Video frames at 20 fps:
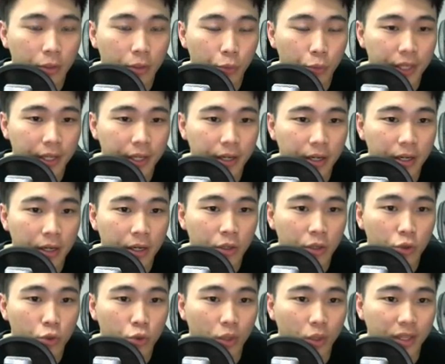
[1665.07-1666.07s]
winner
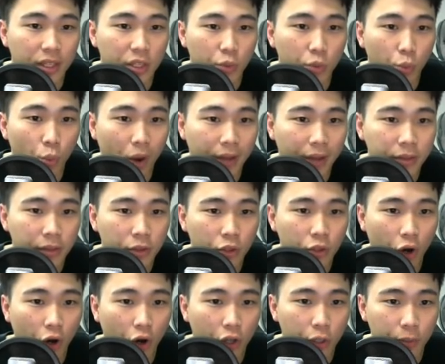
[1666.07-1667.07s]
21
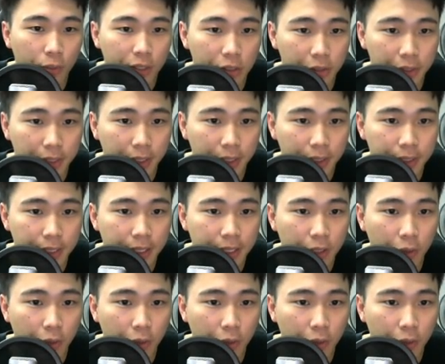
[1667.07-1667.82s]
all the way to 30.